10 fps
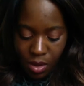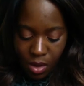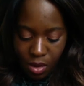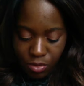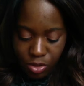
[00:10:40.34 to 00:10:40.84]

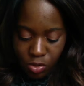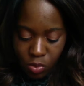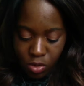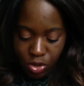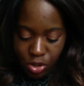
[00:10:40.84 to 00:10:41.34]
I'll just
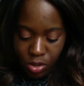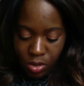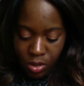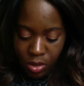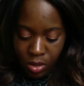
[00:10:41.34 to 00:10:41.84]
swatch
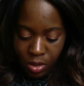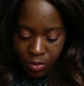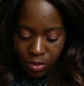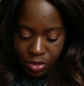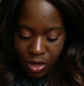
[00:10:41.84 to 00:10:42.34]

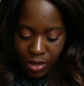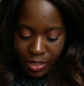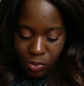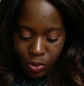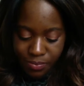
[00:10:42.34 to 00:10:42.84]
the
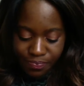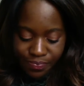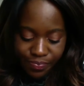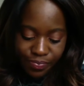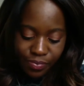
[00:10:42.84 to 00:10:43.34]
darkest one.
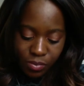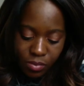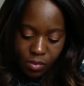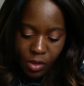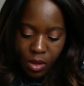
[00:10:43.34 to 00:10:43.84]

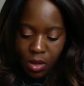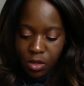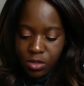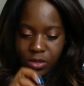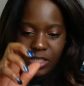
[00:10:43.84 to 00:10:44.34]

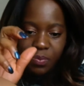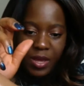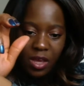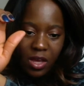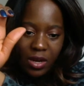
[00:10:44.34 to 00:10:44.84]
So this
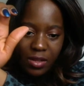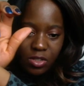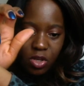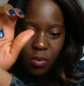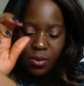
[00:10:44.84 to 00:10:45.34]
pink colour at
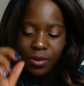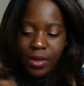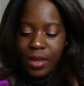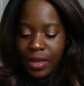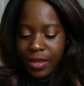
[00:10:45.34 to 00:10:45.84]
the top,
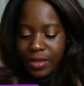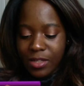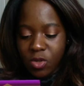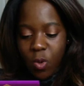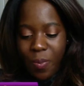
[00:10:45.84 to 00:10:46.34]

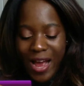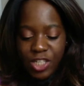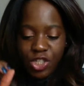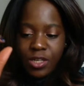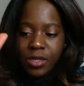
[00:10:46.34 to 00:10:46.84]
that's called
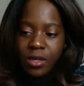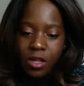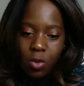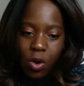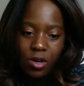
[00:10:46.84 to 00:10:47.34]
Passion,
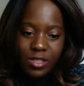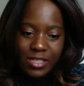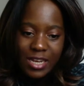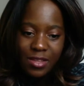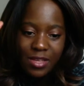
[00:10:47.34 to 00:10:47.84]
the one
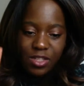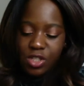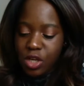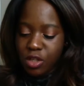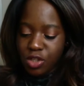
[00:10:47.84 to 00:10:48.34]
underneath is
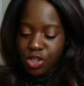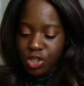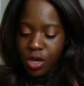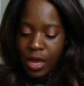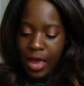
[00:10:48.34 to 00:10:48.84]

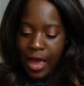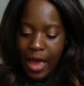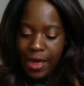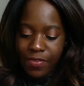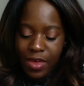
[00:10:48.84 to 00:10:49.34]
Touch,
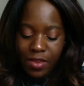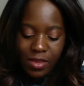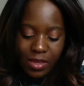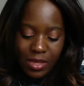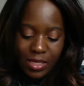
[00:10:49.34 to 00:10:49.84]
and
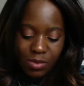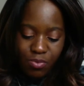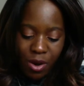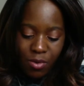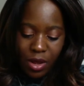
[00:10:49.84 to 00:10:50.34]
then this
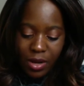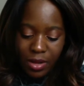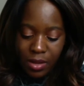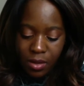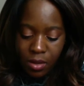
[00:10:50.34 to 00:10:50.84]
brown
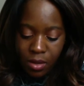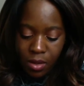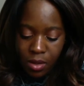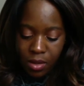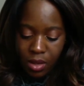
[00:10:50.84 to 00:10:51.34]
colour
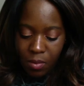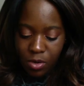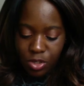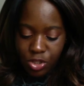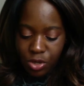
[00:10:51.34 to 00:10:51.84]
that I'm
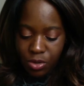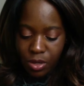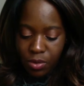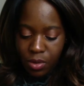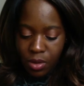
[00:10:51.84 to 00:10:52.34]
going to show
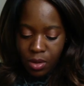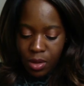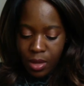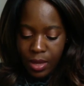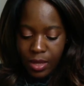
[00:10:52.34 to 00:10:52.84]
you
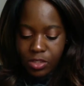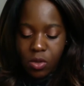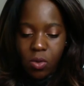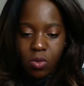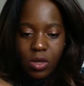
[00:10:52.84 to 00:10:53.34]
is
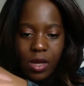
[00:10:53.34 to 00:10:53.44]
called